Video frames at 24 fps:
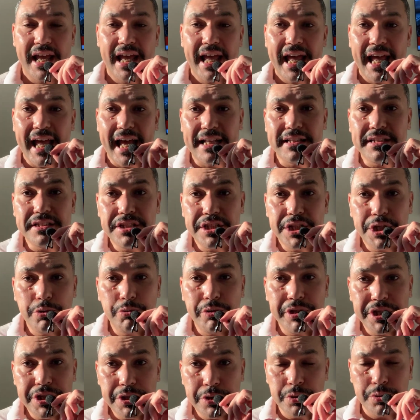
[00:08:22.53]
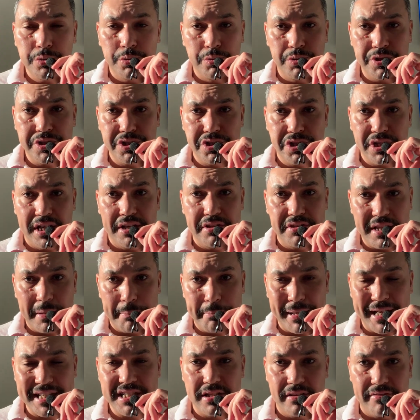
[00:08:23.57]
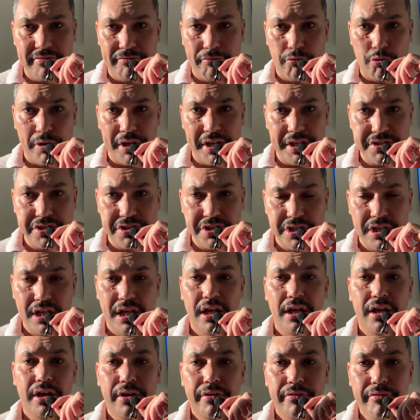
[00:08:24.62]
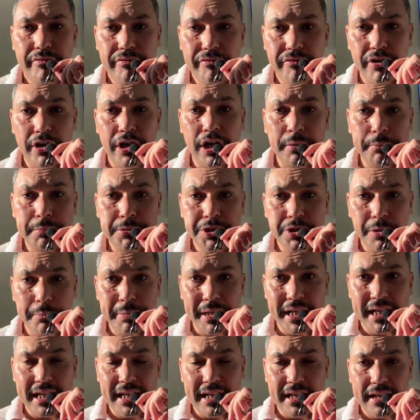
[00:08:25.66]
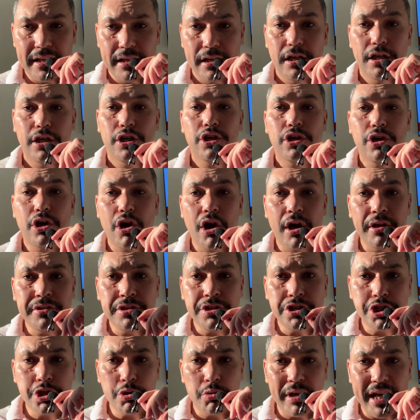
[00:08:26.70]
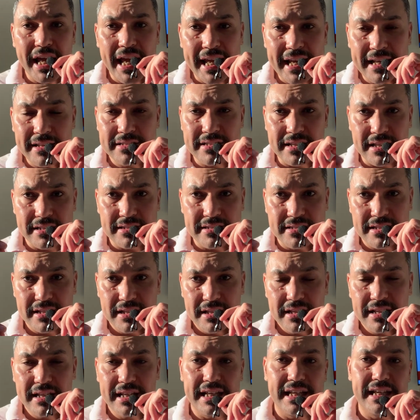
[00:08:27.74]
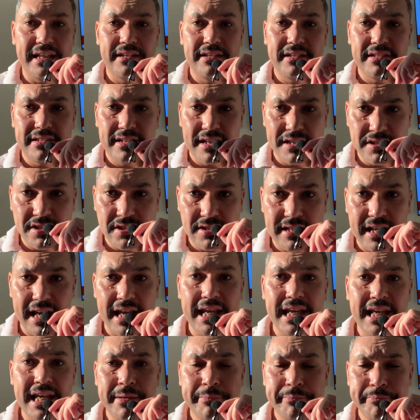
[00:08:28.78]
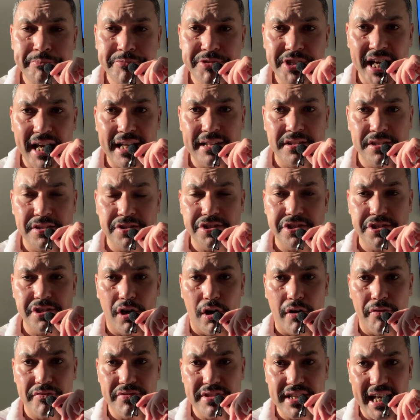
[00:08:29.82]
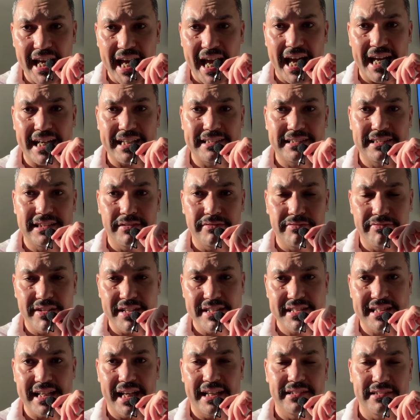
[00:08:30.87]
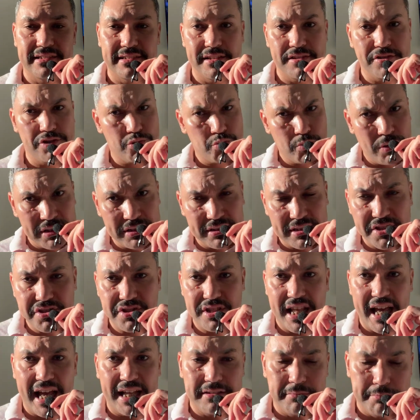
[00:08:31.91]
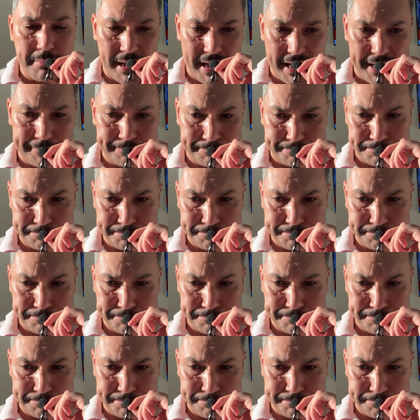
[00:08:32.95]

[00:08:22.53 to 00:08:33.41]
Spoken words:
And you use in the passive voice verb to be conjugated in the same tense of the active sentence. What does that mean?